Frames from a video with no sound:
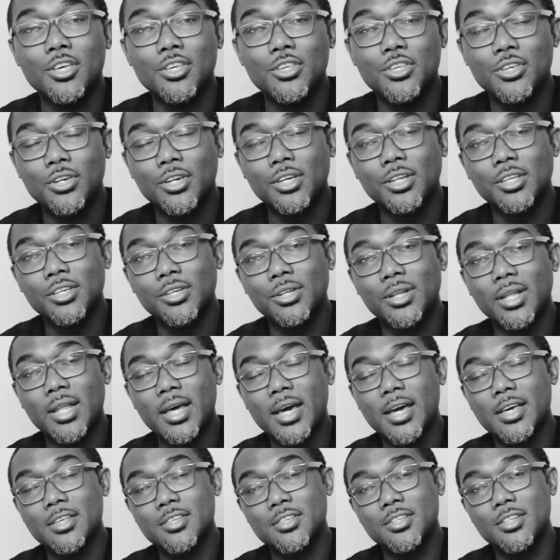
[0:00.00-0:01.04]
you could have
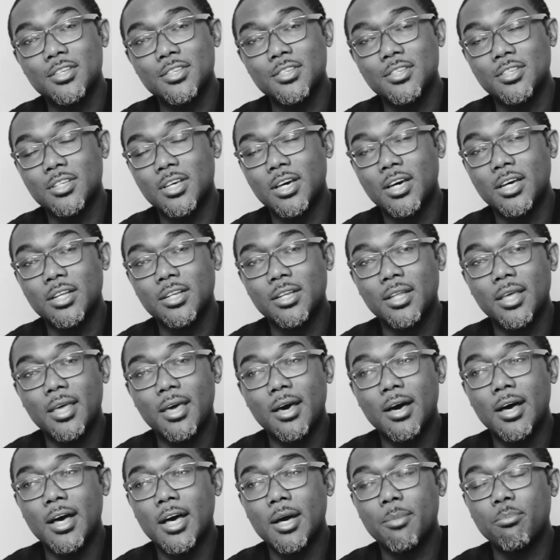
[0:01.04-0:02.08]
utilized the sun
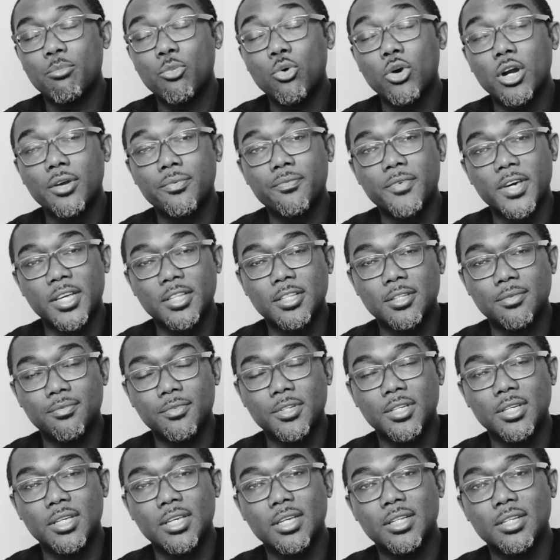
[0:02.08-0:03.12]
more
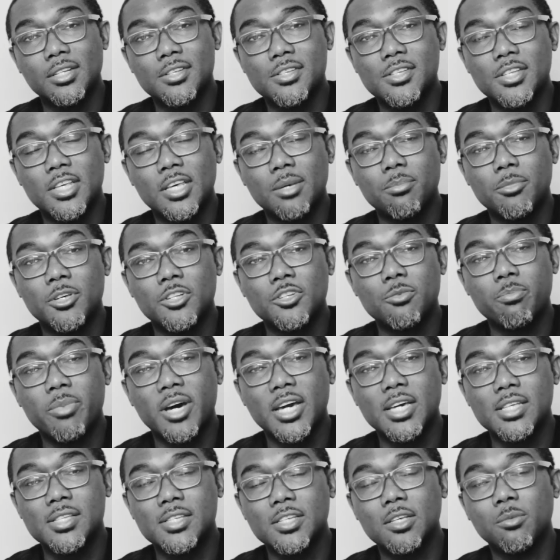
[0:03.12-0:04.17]
effectively in this image
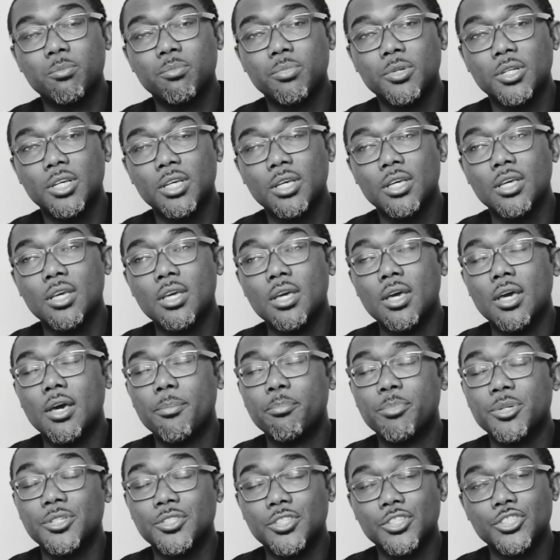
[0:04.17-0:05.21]
by simply
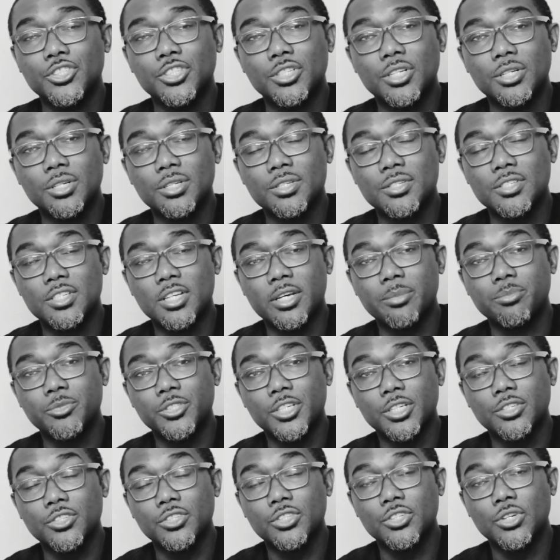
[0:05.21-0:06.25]
positioning the
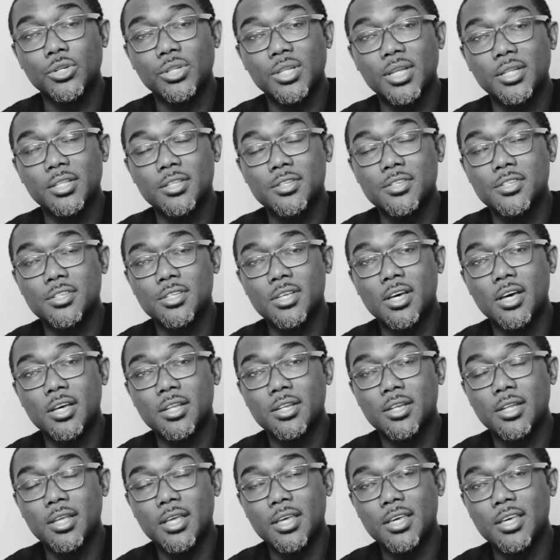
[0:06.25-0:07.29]
subject so that the
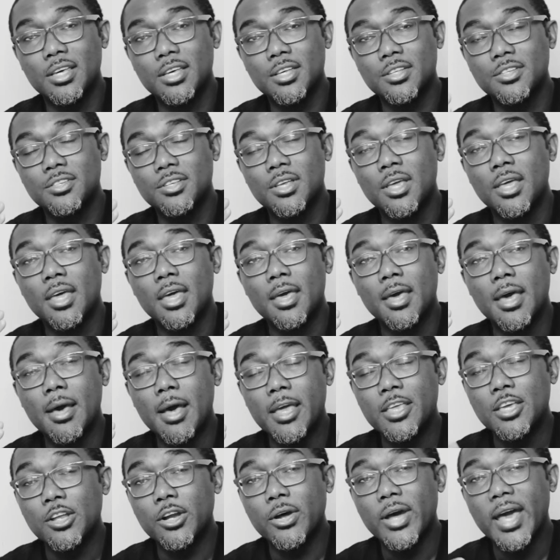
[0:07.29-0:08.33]
sun is,
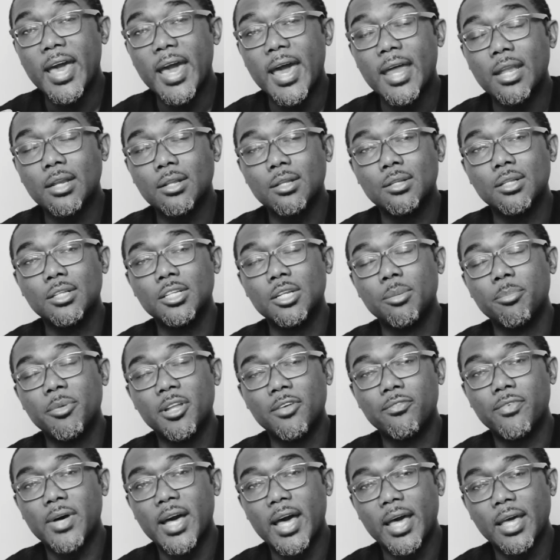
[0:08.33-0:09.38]
you know, adding a little
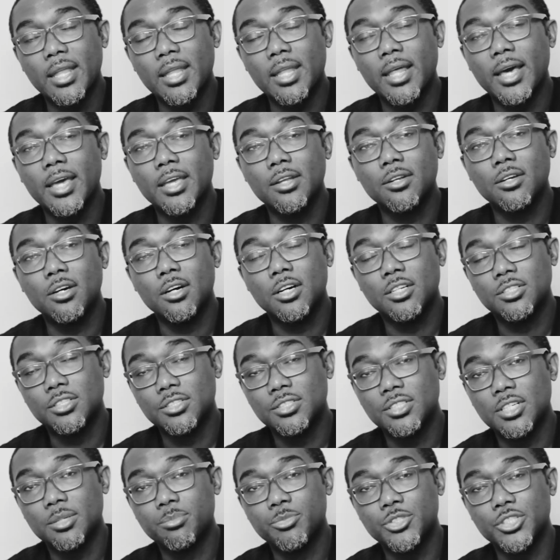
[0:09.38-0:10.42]
bit of highlight on the
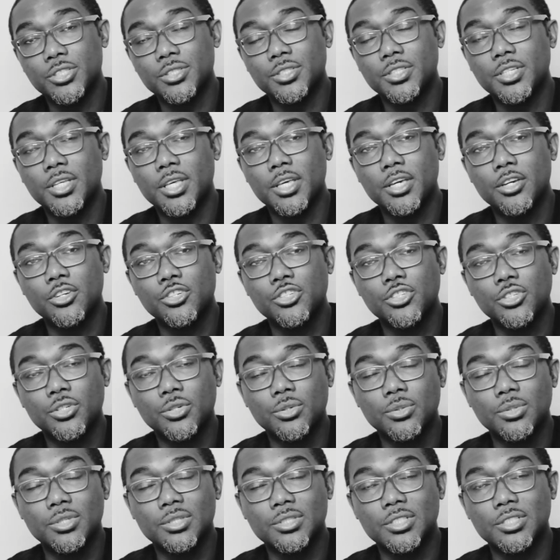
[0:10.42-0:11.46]
subject's hair,
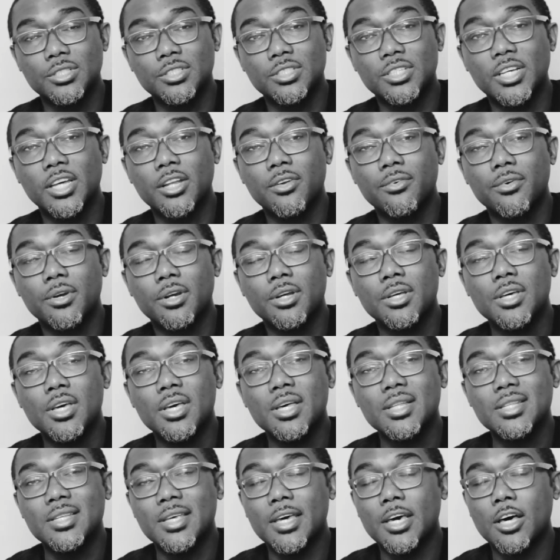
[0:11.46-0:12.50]
shoulders, etc.,
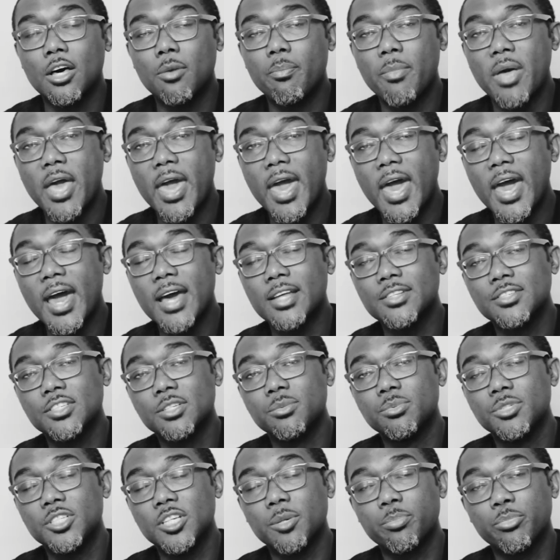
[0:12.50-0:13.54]
to help add
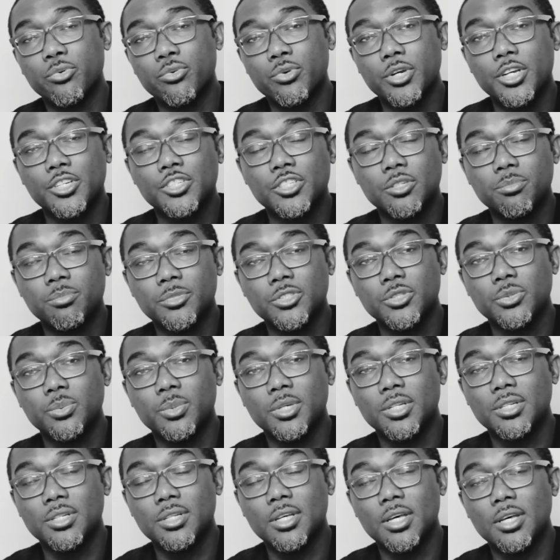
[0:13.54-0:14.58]
some separation
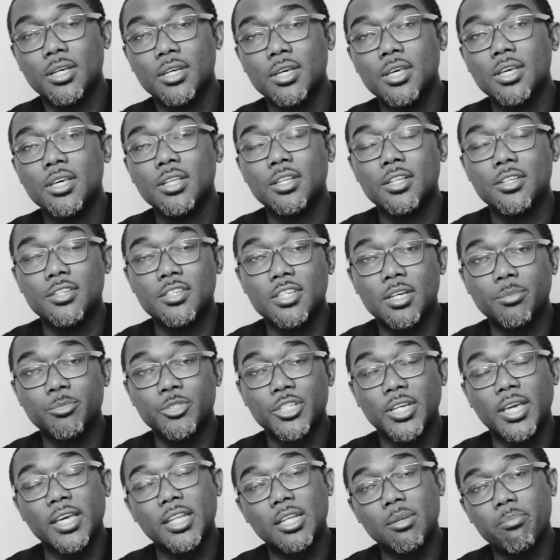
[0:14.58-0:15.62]
between the
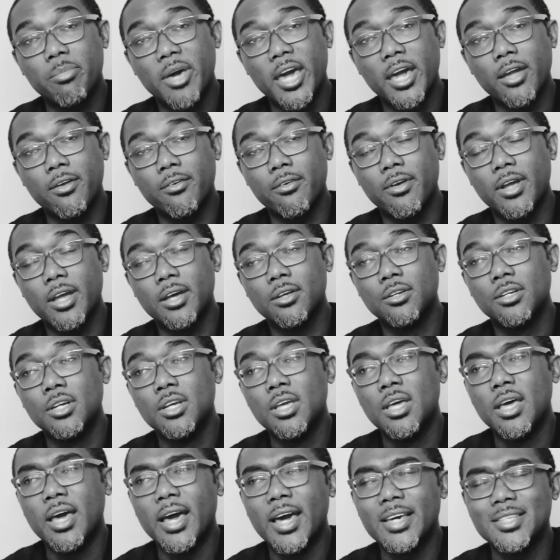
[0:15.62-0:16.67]
subject and the background.
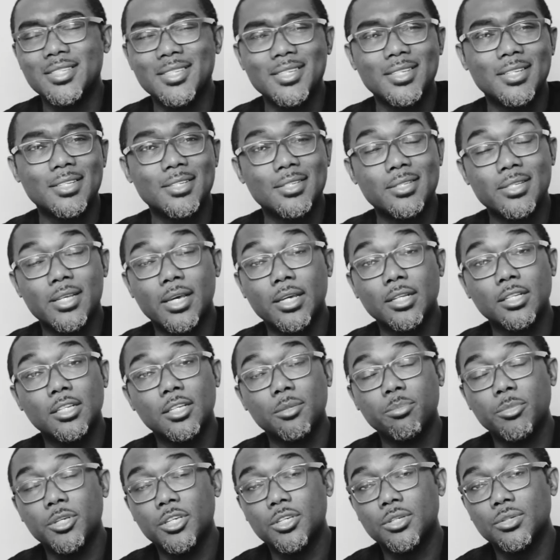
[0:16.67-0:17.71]
I see this
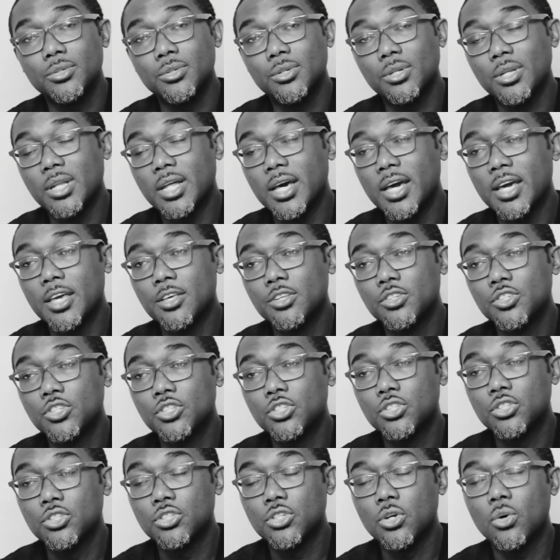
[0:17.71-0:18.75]
technique being utilized
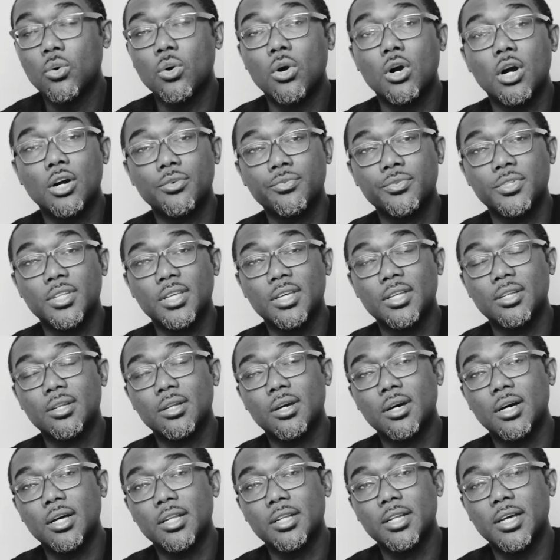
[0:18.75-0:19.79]
so often
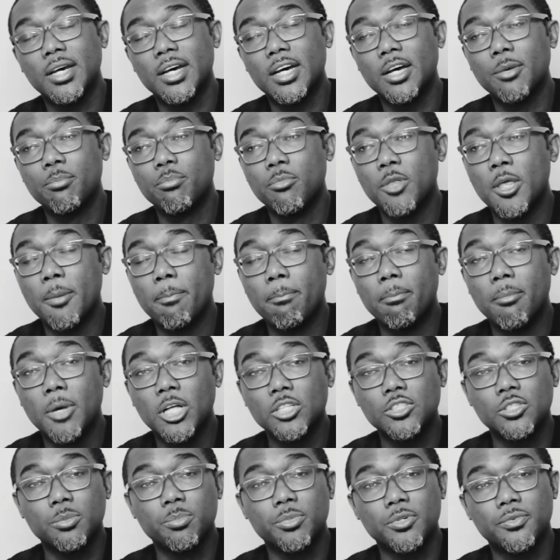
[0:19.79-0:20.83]
on
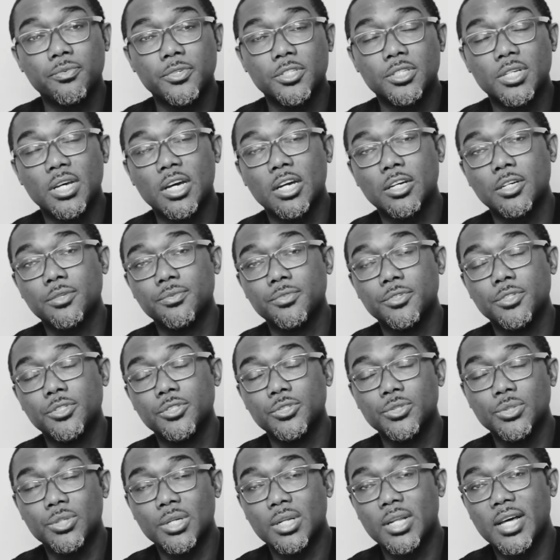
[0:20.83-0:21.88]
multiple
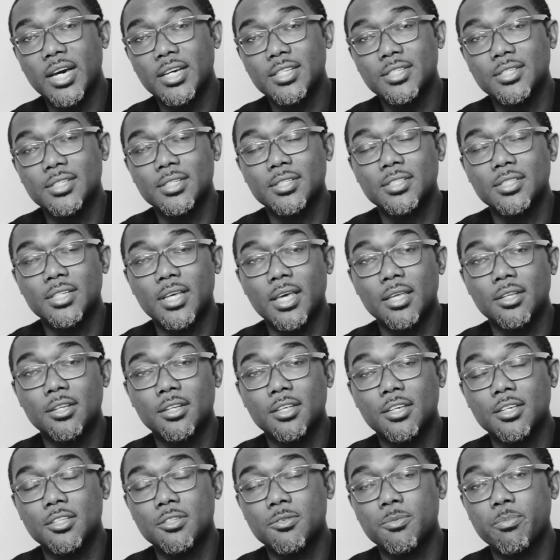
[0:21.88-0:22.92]
photographers utilize this
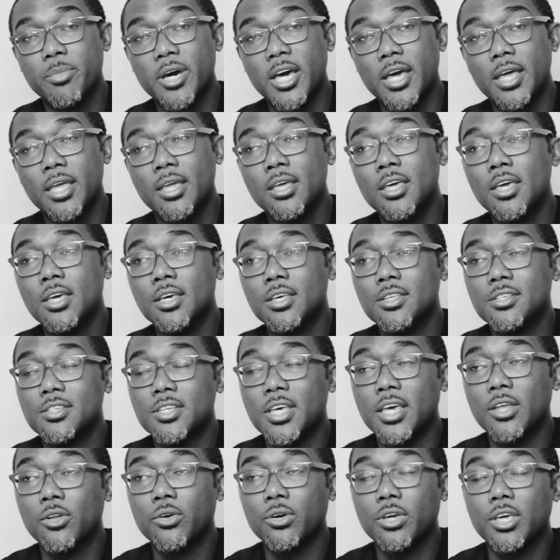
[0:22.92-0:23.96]
techniques by
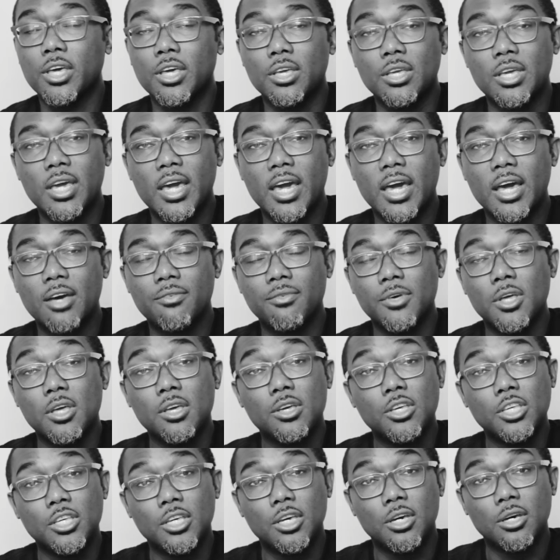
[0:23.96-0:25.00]
saying, okay, you have
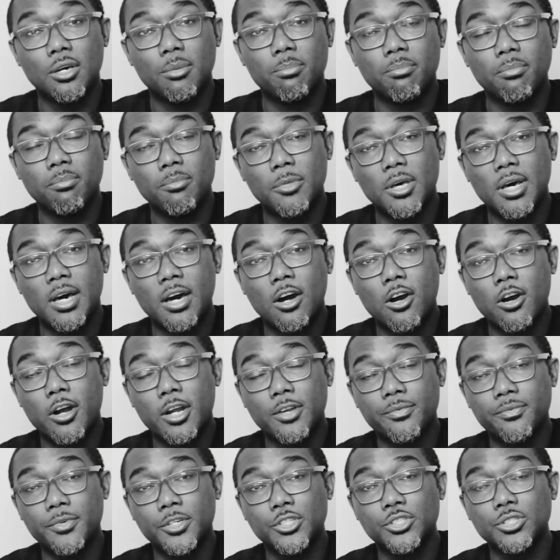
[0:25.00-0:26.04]
your
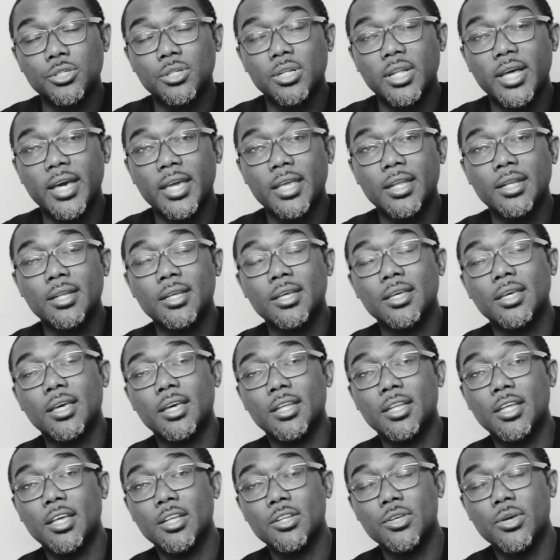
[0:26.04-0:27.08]
artificial light
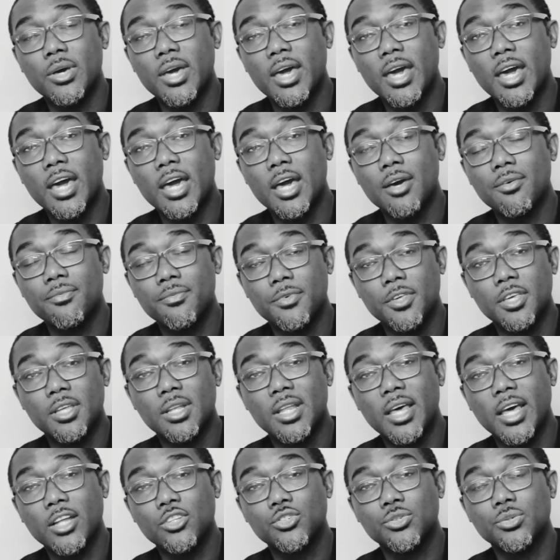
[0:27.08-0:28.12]
and then you have your
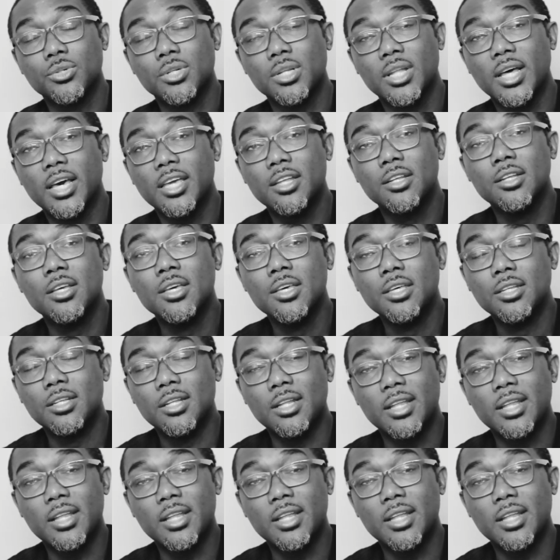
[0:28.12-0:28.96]
natural light, the